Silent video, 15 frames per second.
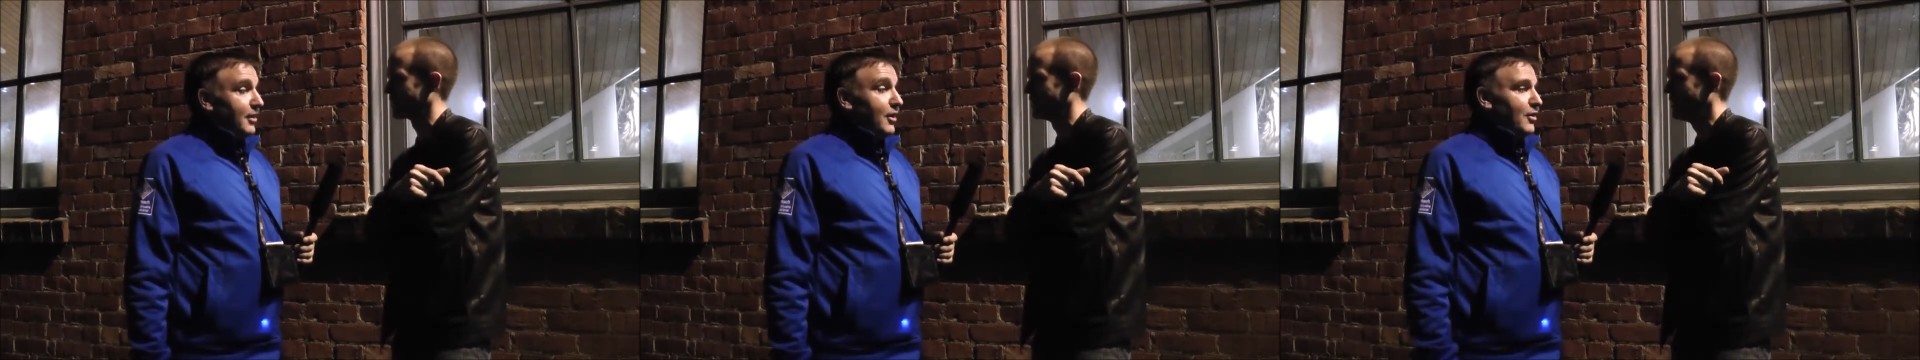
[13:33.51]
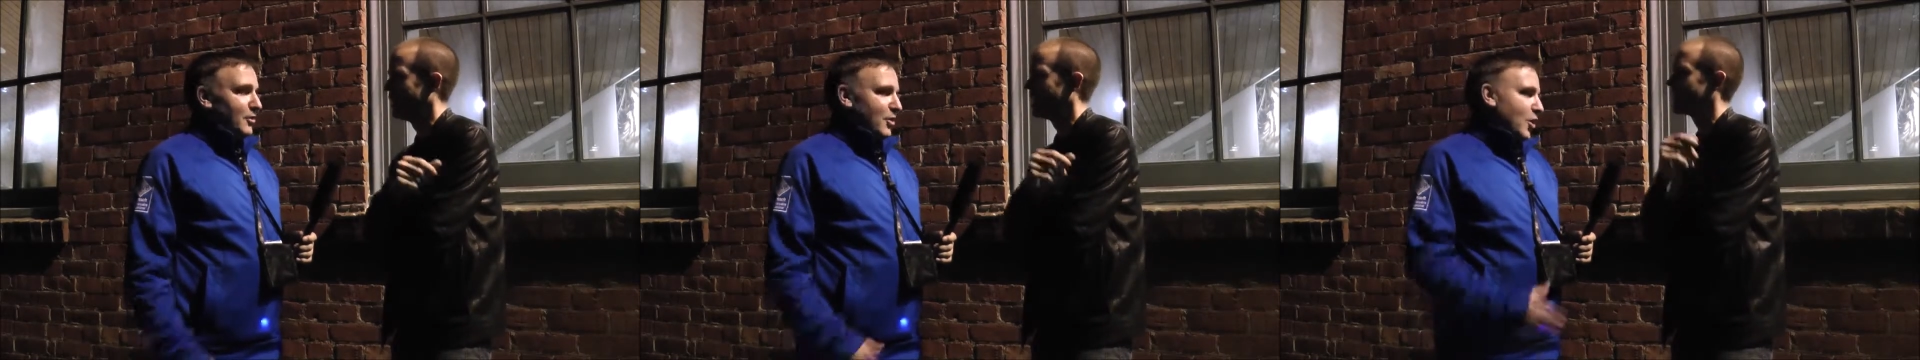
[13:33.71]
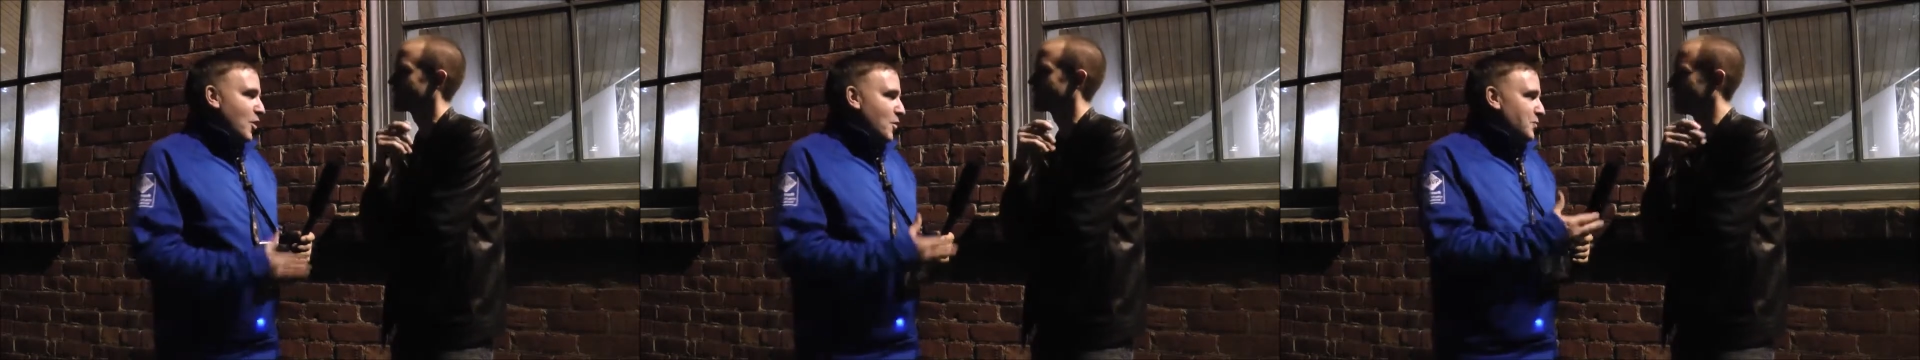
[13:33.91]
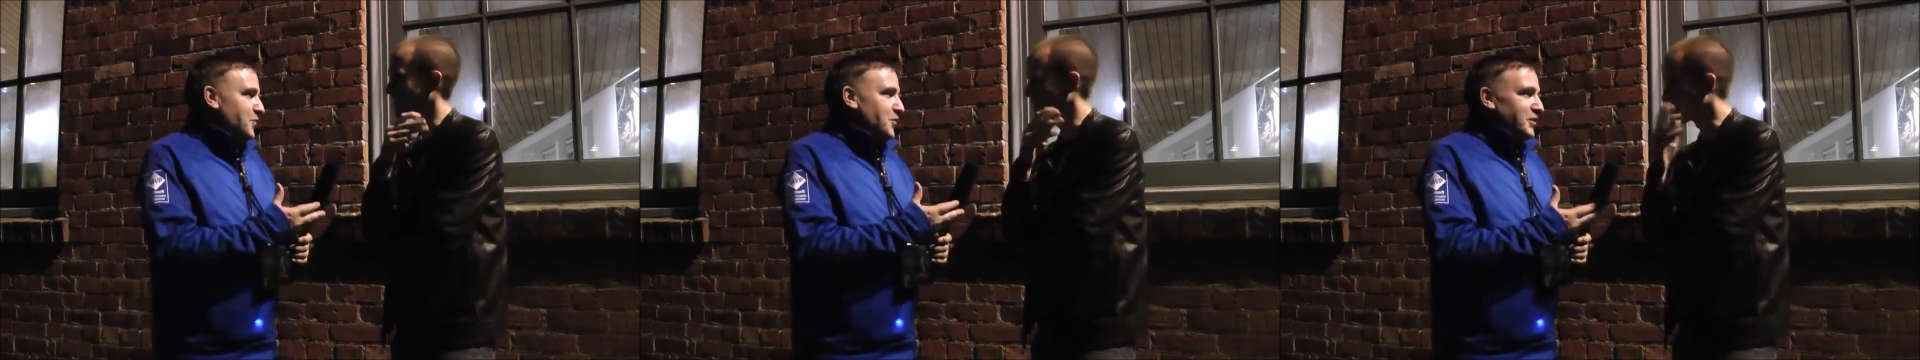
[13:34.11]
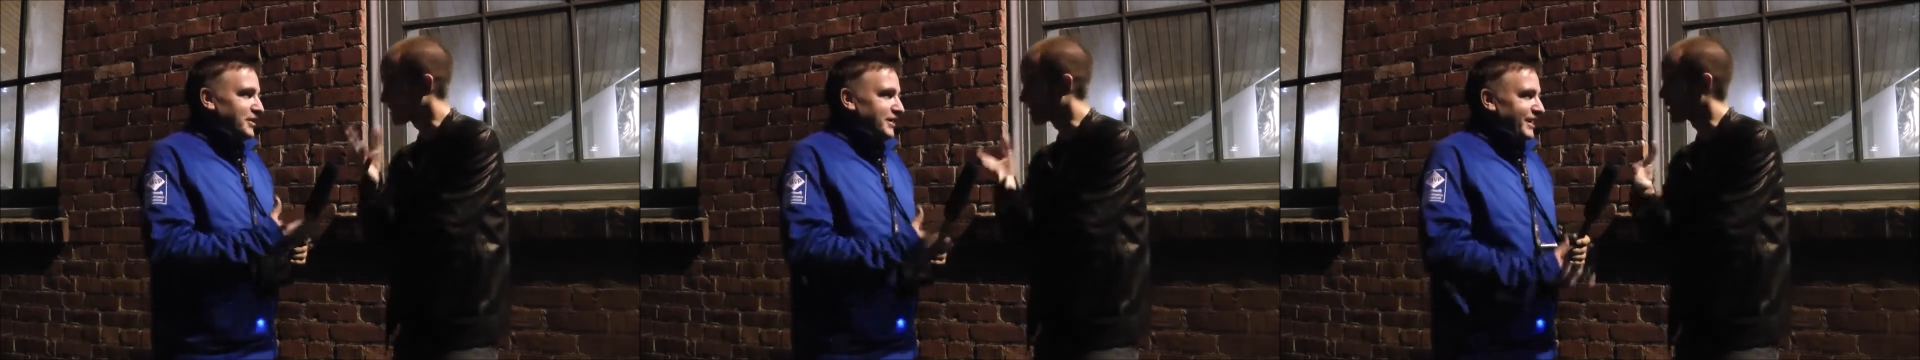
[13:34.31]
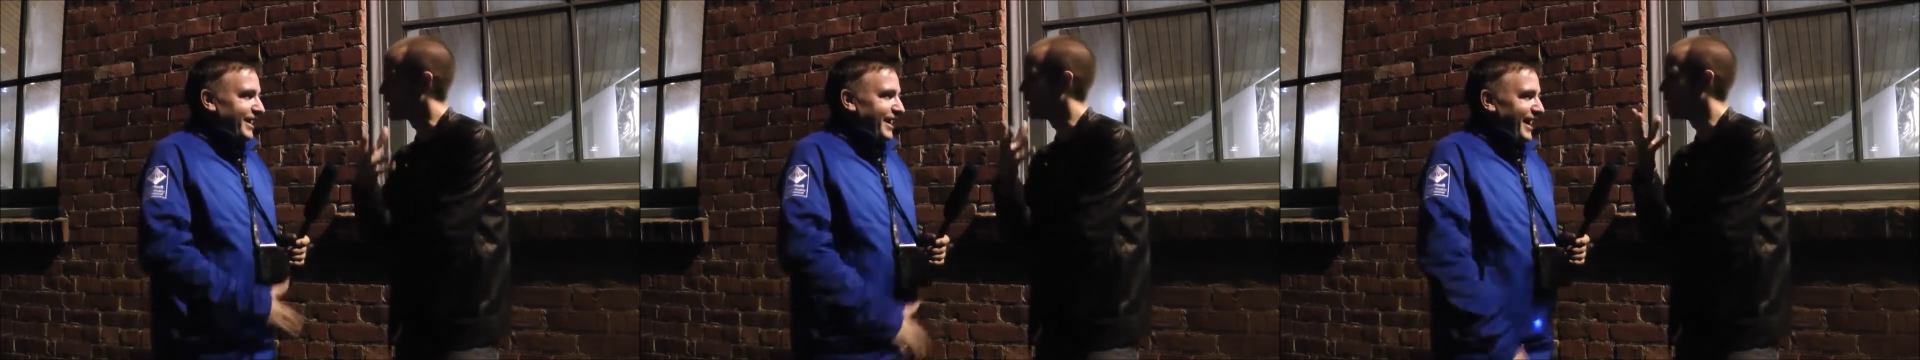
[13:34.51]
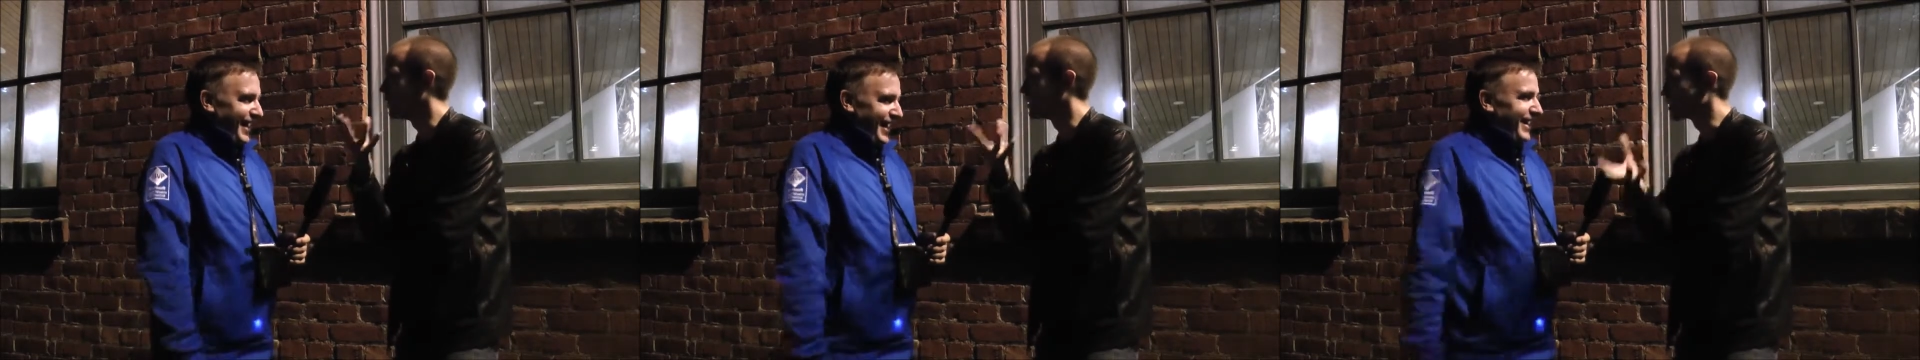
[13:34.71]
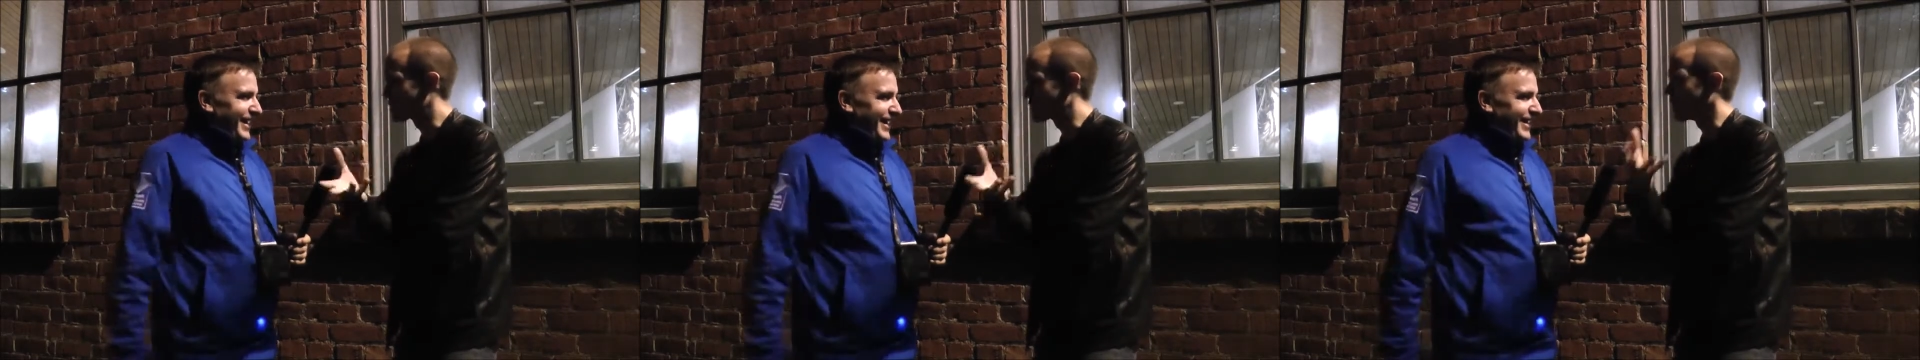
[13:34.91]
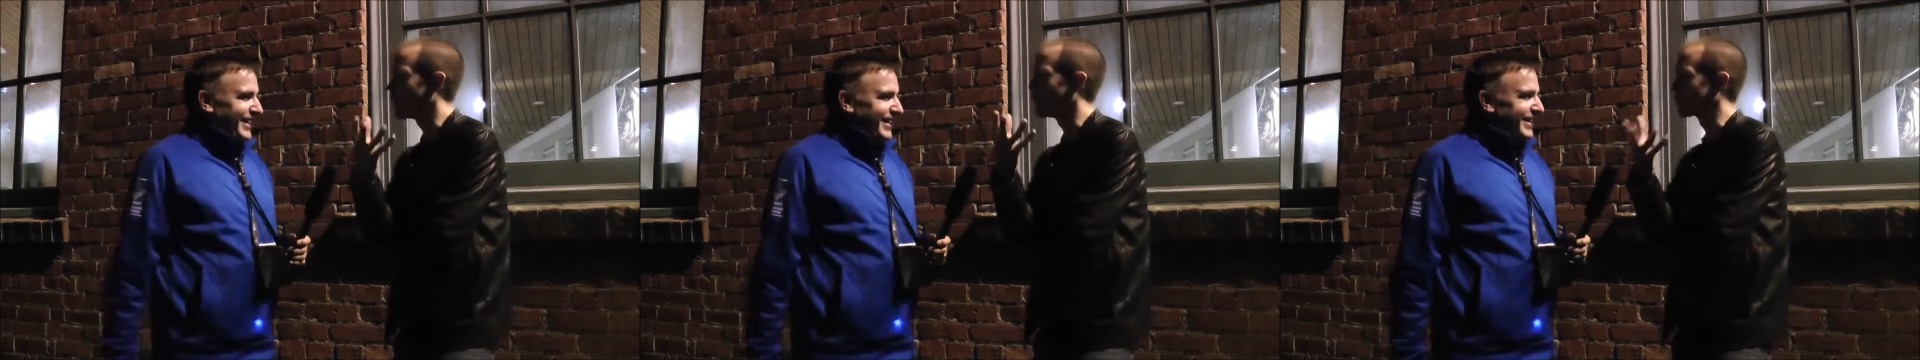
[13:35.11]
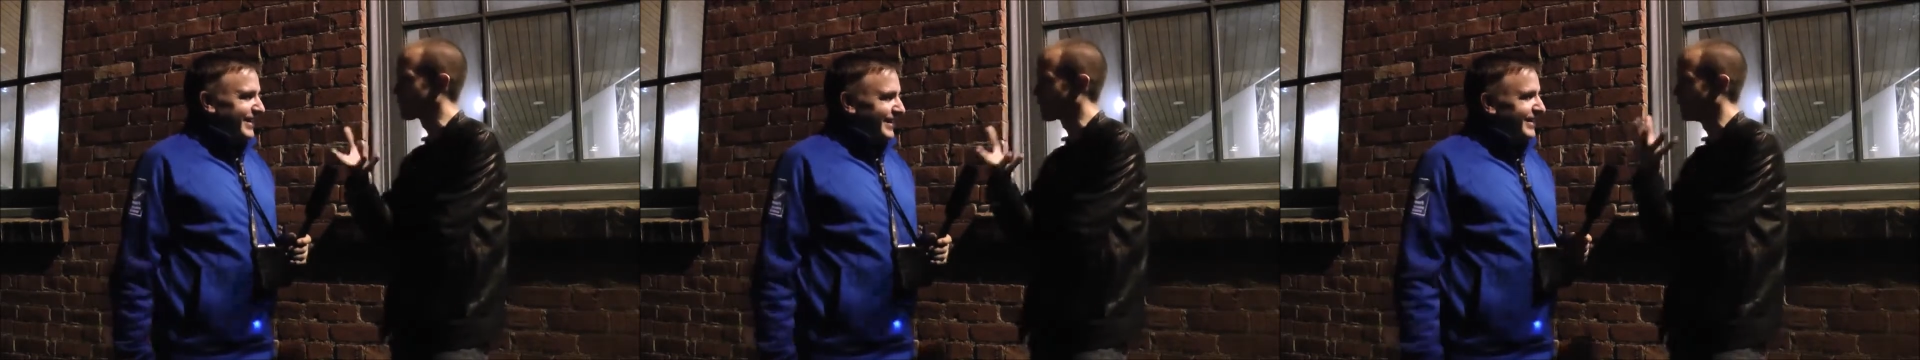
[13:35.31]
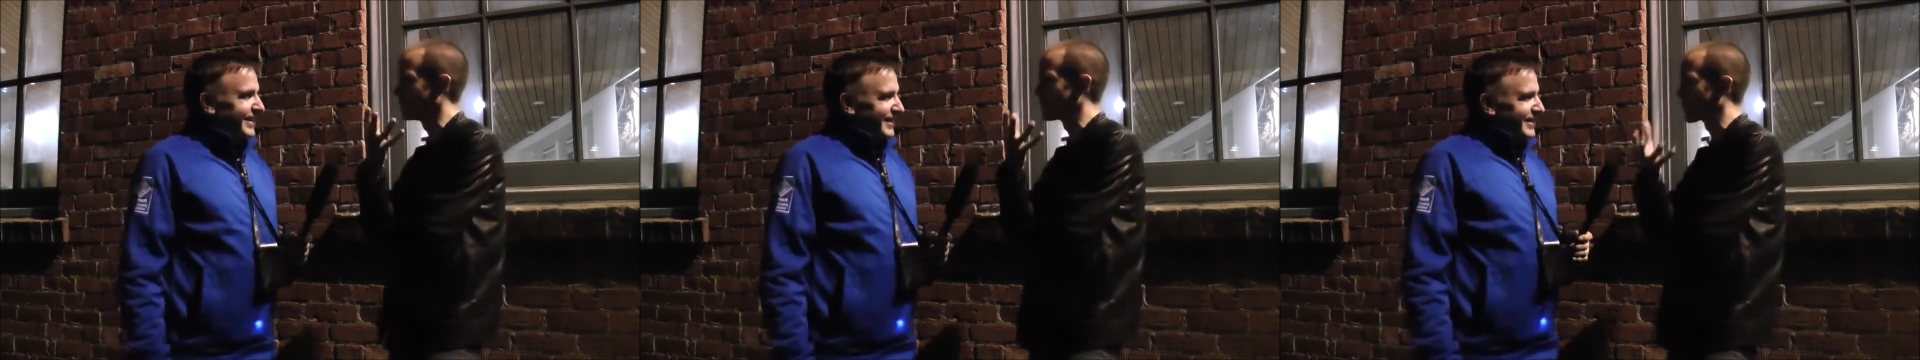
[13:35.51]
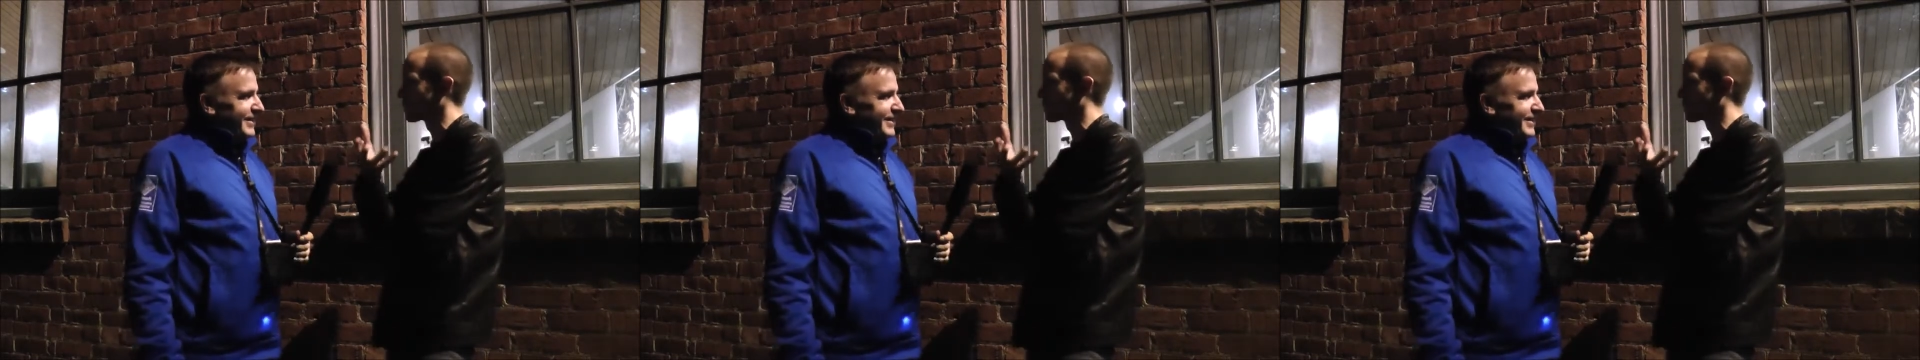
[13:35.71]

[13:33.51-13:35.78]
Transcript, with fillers: to go and solve some of